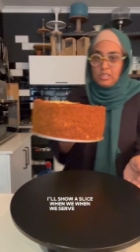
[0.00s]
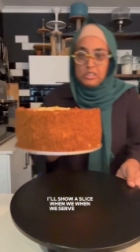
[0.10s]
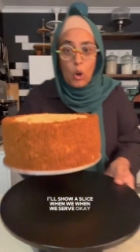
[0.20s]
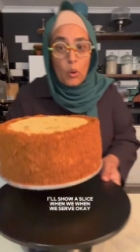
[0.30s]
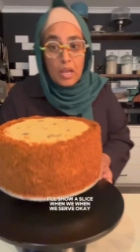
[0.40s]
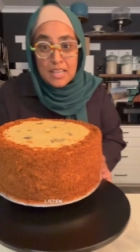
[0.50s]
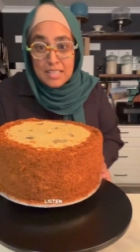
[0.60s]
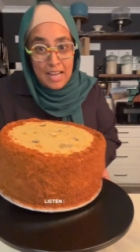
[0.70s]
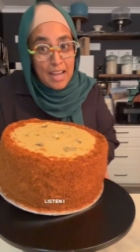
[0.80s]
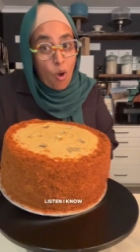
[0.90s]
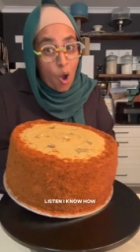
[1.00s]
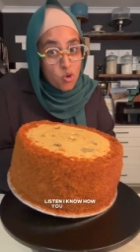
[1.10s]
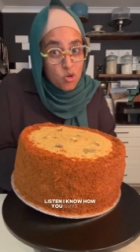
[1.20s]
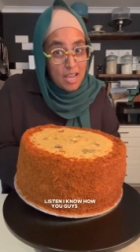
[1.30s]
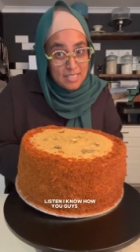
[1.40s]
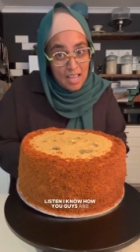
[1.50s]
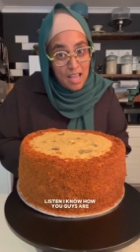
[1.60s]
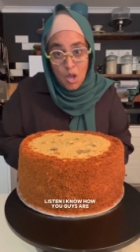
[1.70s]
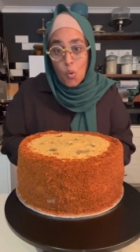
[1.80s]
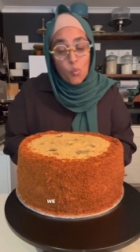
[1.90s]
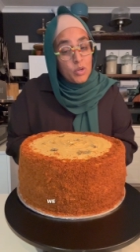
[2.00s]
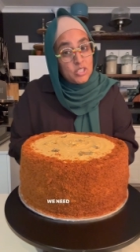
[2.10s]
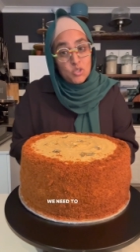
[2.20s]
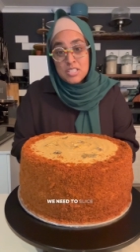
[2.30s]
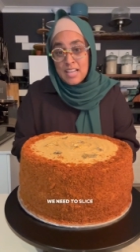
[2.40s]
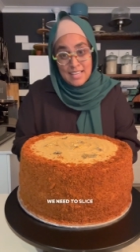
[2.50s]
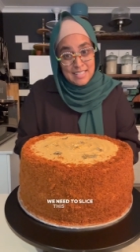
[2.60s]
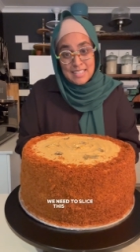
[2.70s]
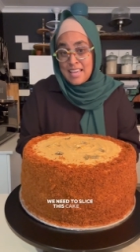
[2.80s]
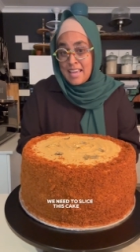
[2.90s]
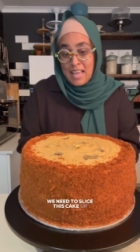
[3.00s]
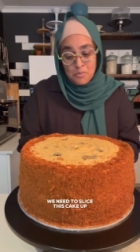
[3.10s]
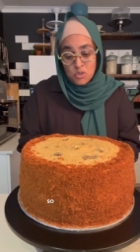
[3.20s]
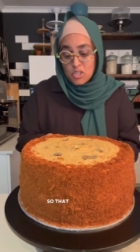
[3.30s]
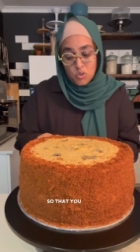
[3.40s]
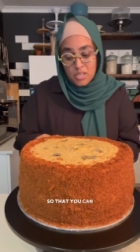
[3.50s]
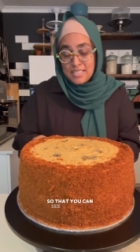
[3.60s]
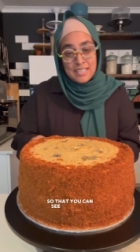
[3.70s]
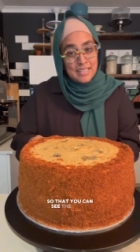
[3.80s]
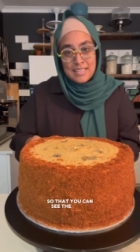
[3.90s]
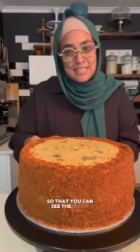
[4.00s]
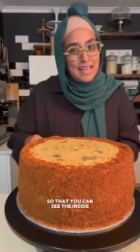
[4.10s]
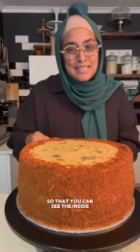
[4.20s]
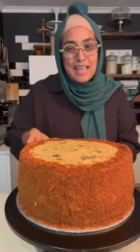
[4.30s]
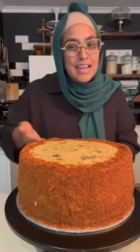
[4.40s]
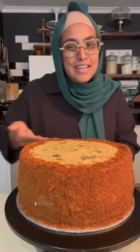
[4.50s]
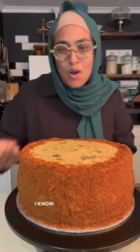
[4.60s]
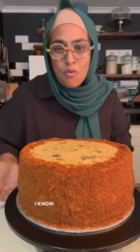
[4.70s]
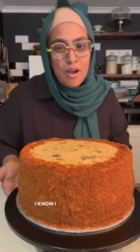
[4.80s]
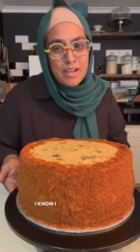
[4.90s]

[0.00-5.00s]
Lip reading: Okay, listen, I know how you guys are. We need to slice this cake up so that you can see the inside. I know.